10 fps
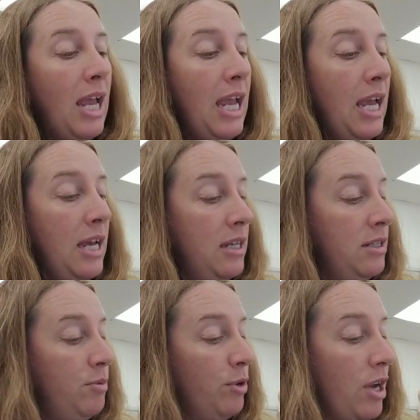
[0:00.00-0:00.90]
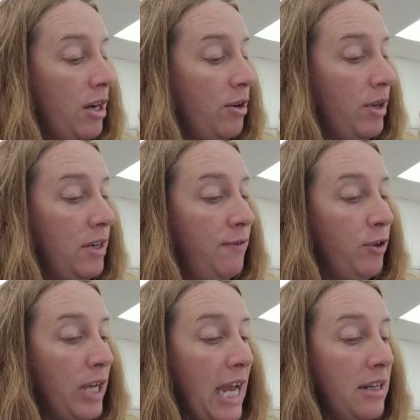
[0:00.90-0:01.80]
And we're not going to
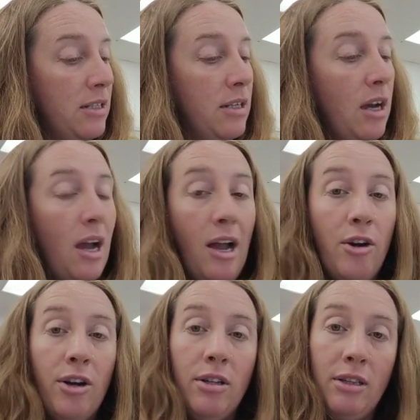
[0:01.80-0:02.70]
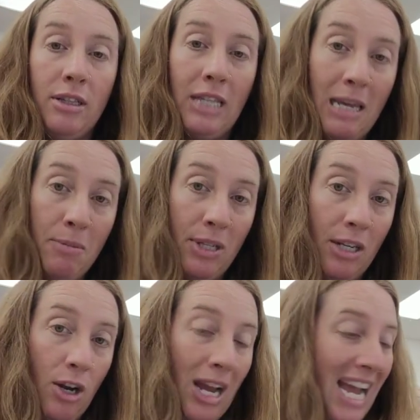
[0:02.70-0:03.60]
forget our
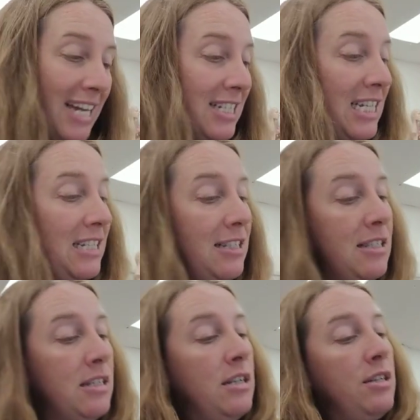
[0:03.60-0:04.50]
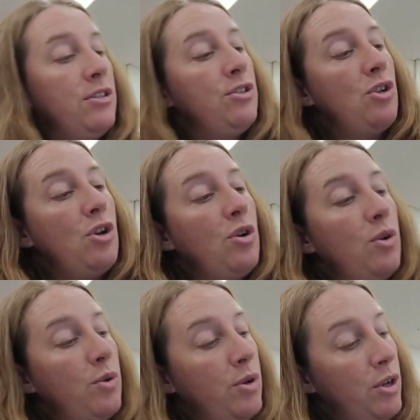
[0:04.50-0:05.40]
labeling our axes.
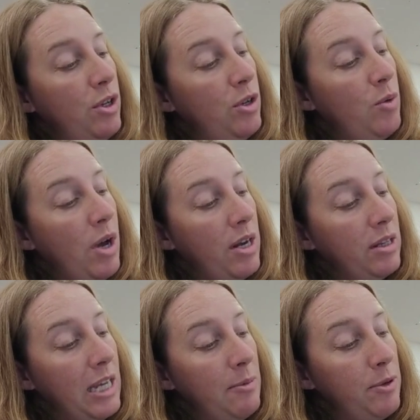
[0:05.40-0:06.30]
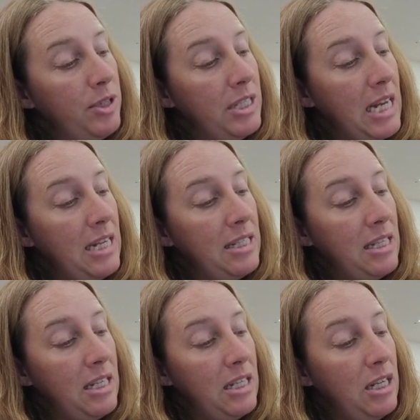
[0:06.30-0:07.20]
So you want to label the dates
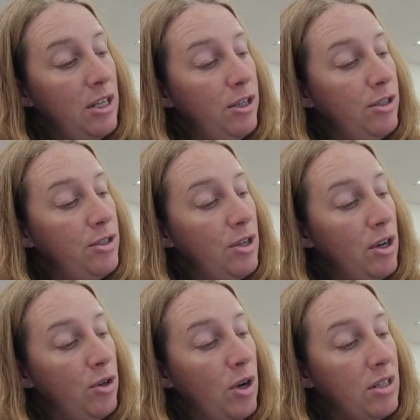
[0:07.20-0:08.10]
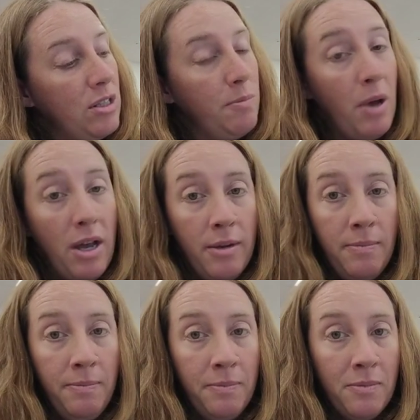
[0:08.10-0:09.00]
in years across the
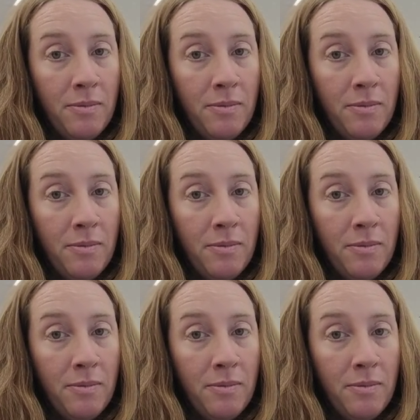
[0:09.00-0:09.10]
bottom